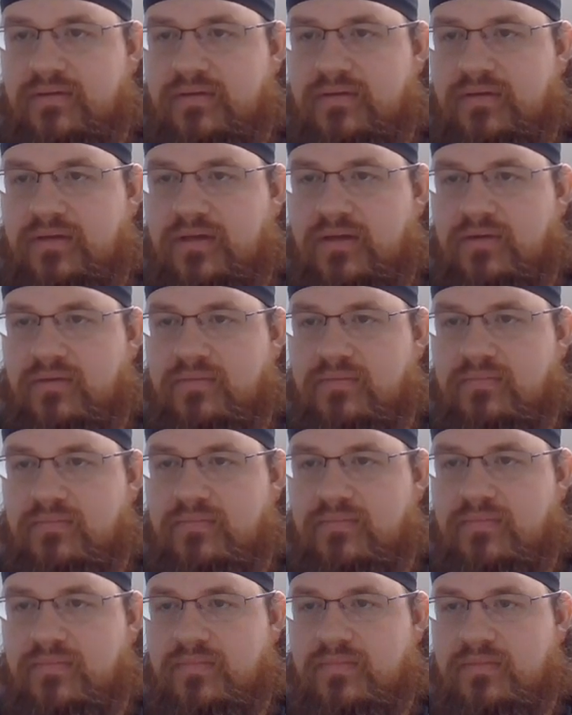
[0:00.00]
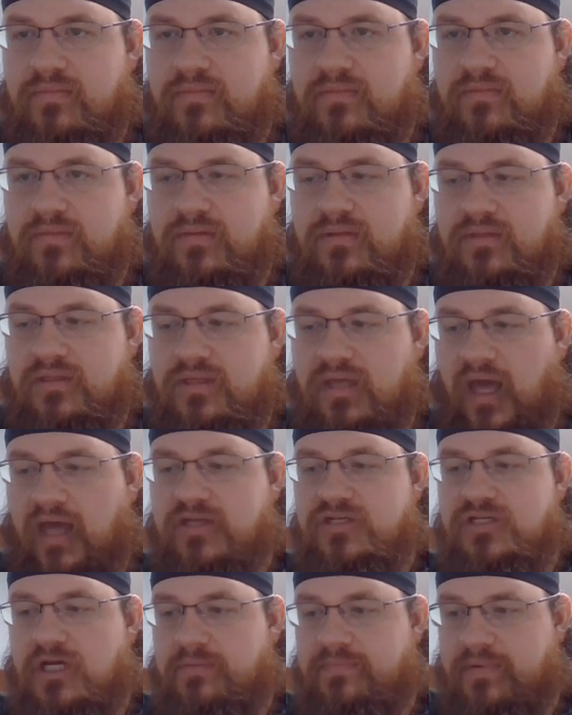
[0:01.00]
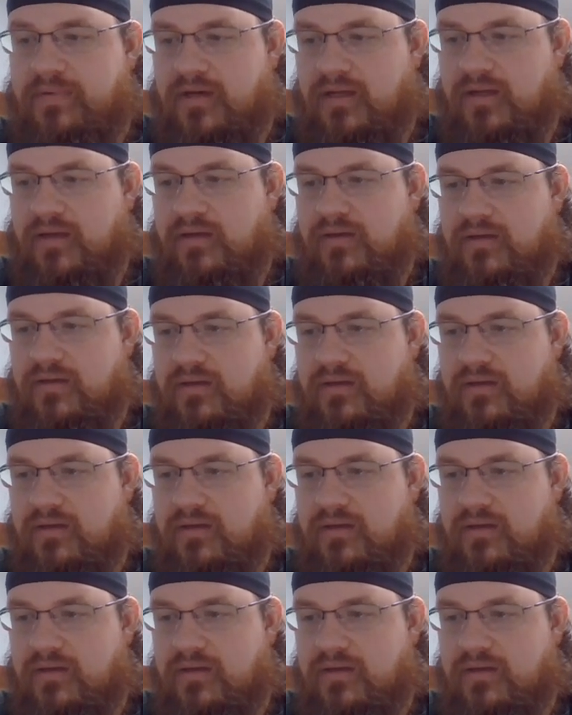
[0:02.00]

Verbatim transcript: you know catch up on